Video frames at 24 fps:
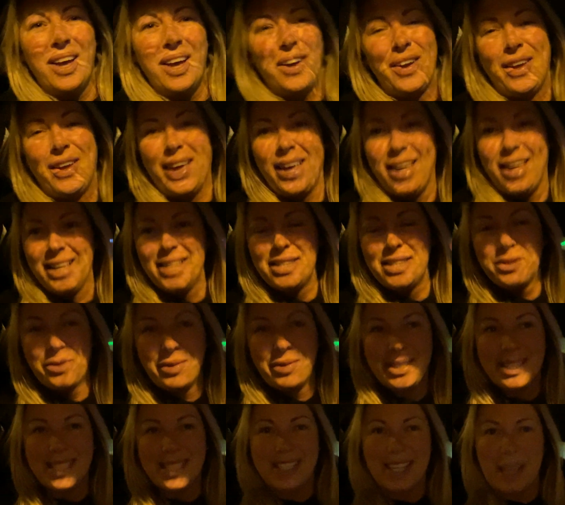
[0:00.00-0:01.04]
okay, it's
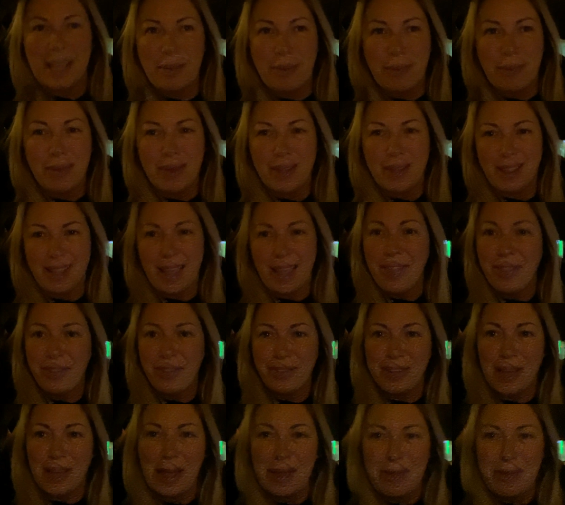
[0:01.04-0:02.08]
always the same length of
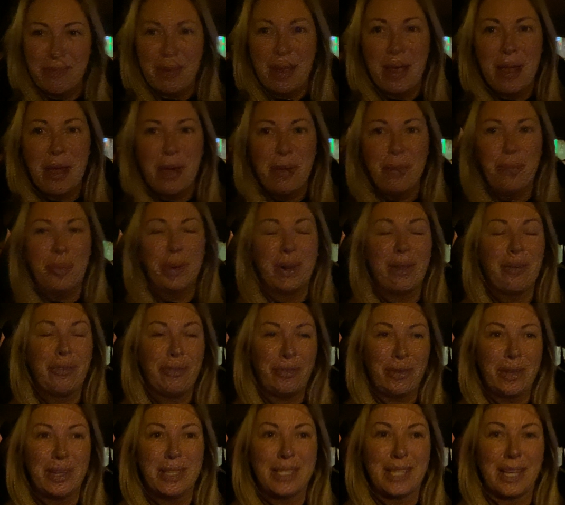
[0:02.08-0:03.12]
time, but it
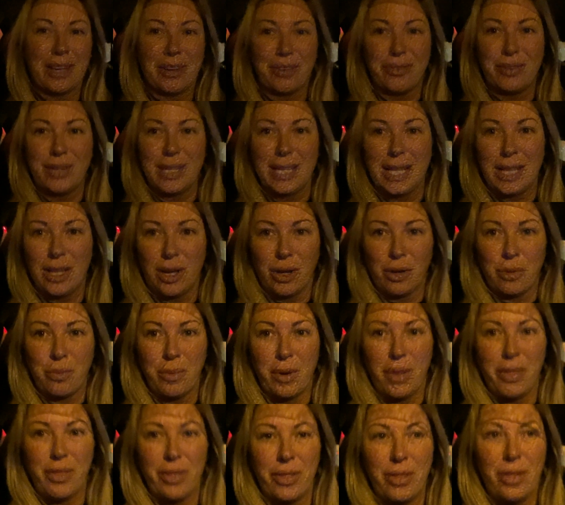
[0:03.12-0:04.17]
feels like a really long
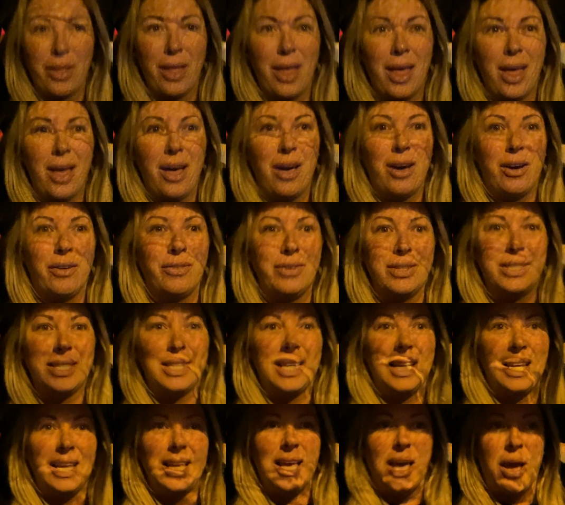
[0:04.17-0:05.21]
month.
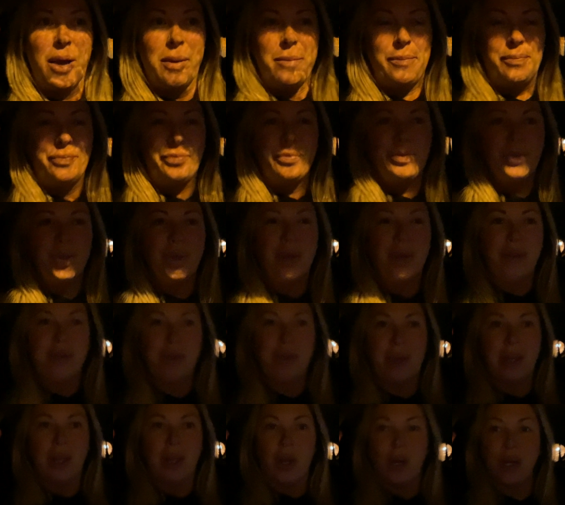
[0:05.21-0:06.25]
Obviously, um, you have to
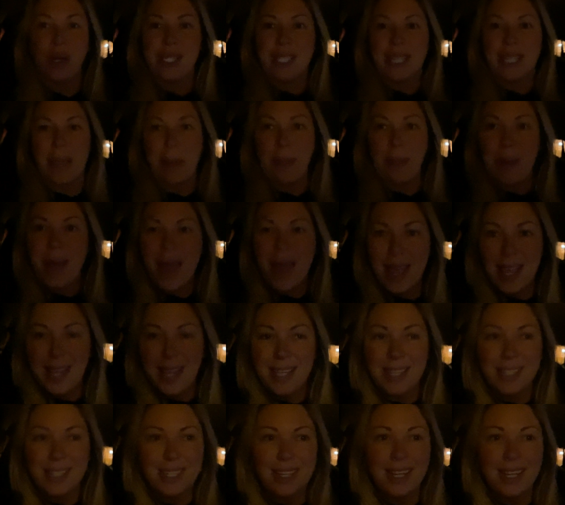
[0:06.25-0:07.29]
wait longer to get paid